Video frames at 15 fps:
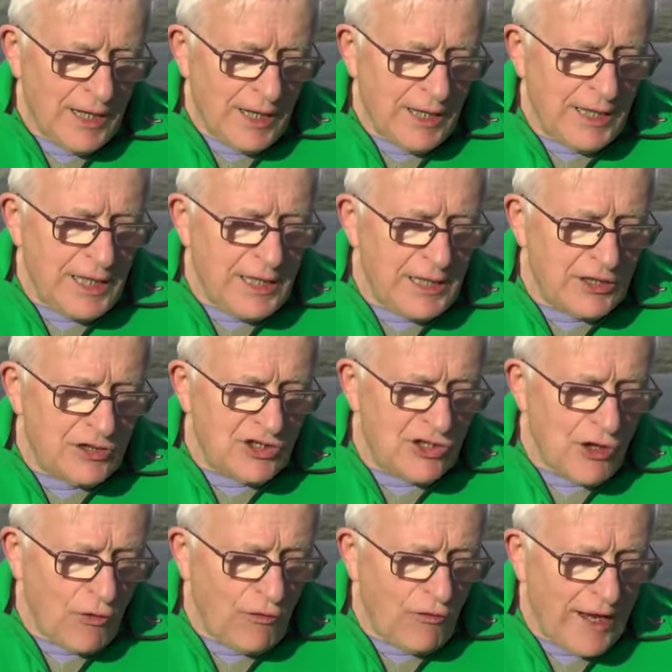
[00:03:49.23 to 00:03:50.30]
leaning
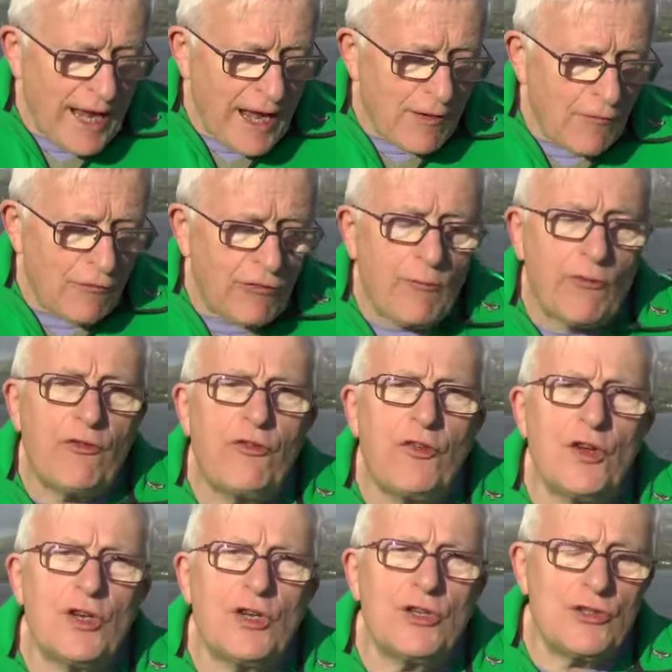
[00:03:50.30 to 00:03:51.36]
softly out from
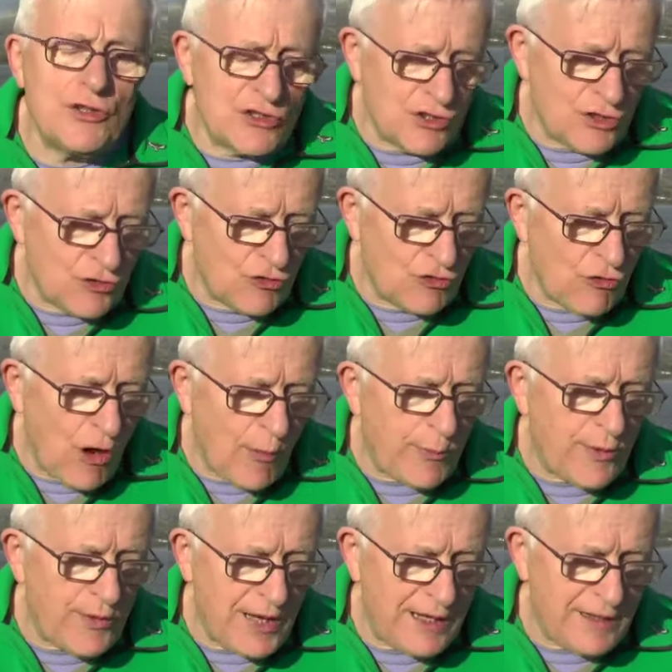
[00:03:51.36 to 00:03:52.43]
ferns that
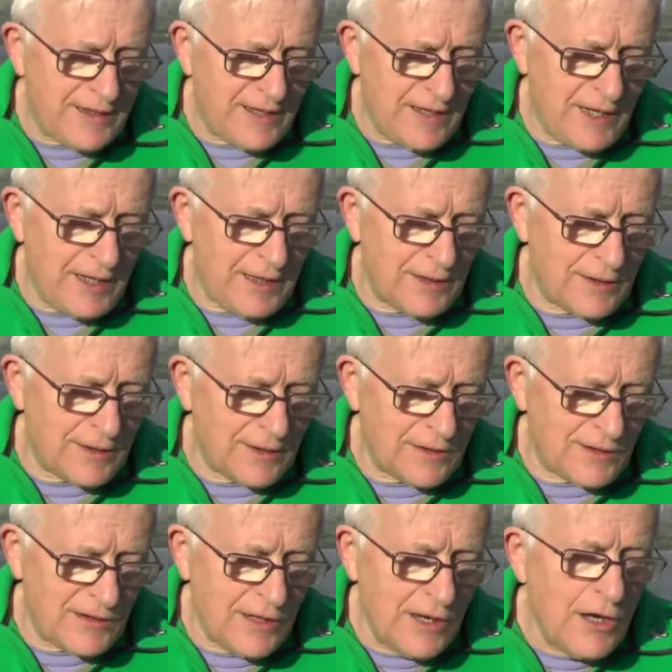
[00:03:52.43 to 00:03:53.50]
drop their
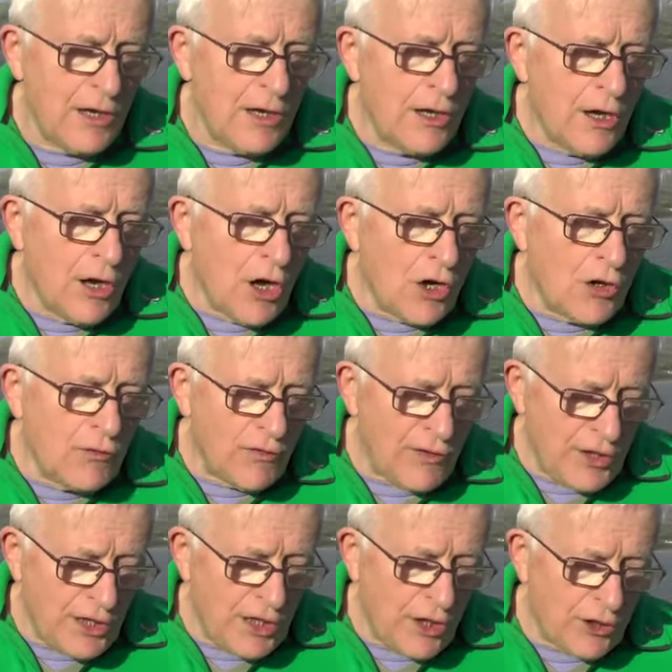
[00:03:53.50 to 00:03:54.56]
tears over
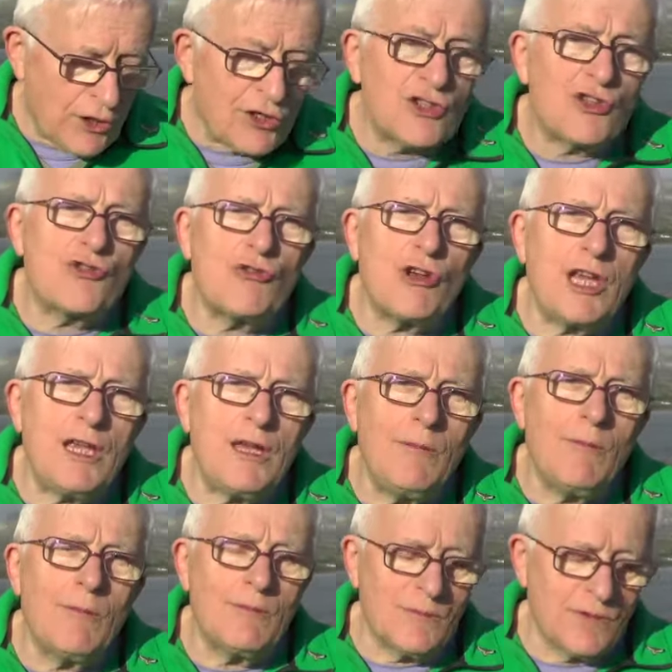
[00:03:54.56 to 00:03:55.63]
the young
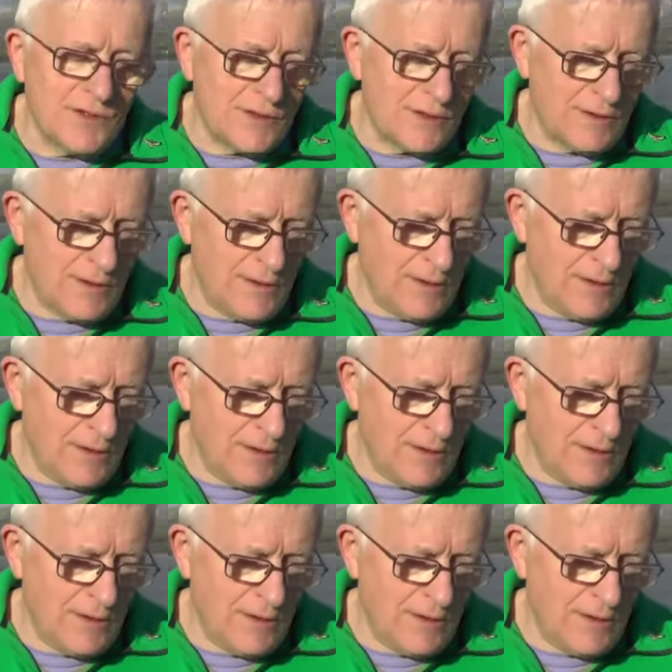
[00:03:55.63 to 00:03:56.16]
streams.